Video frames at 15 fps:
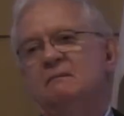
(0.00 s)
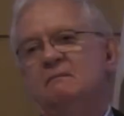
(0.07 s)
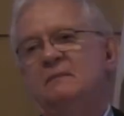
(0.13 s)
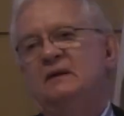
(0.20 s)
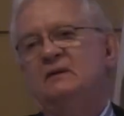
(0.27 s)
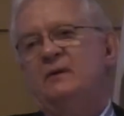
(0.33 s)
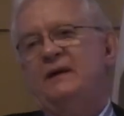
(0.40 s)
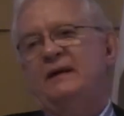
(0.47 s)

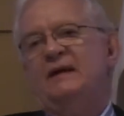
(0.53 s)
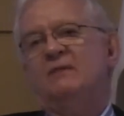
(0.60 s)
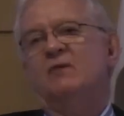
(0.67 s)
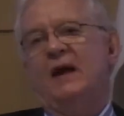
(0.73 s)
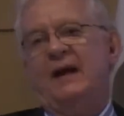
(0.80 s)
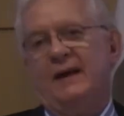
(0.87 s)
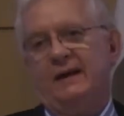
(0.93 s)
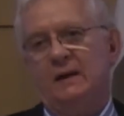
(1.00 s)
between
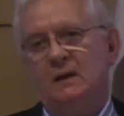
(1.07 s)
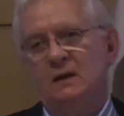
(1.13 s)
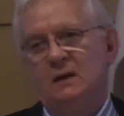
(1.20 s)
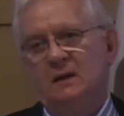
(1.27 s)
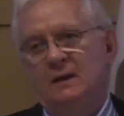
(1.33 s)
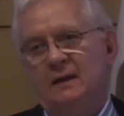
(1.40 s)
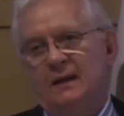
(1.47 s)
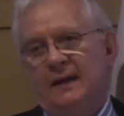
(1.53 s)
Iran
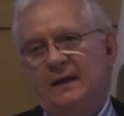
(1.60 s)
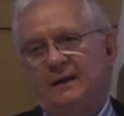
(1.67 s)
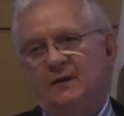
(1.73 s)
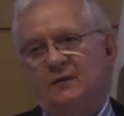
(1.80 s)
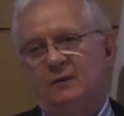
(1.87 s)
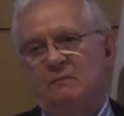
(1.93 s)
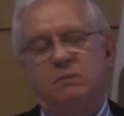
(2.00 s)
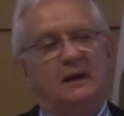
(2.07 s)
and
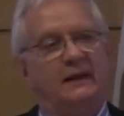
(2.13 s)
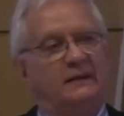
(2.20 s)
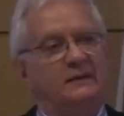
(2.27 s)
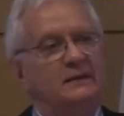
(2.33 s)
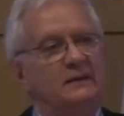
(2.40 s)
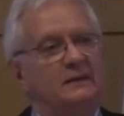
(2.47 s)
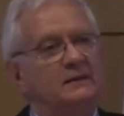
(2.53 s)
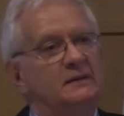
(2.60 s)
other
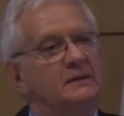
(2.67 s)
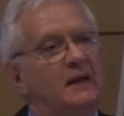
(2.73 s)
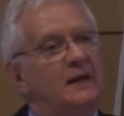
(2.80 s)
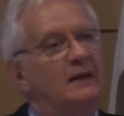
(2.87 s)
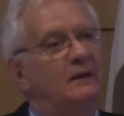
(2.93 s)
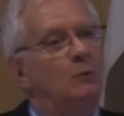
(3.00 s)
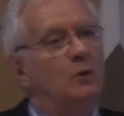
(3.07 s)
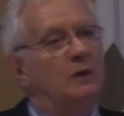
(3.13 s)
places,
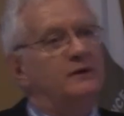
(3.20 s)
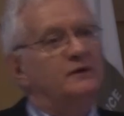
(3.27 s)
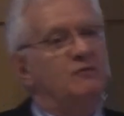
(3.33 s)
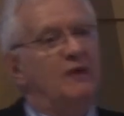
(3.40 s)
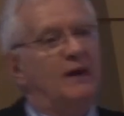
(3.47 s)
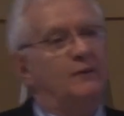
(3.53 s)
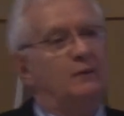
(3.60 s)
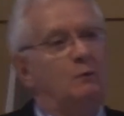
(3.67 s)
and it works
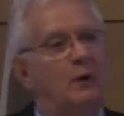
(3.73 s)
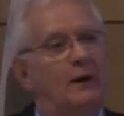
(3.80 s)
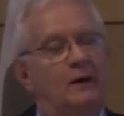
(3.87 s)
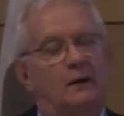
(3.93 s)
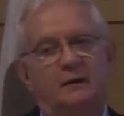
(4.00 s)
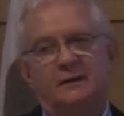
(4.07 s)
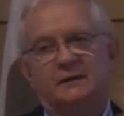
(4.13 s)
rather well.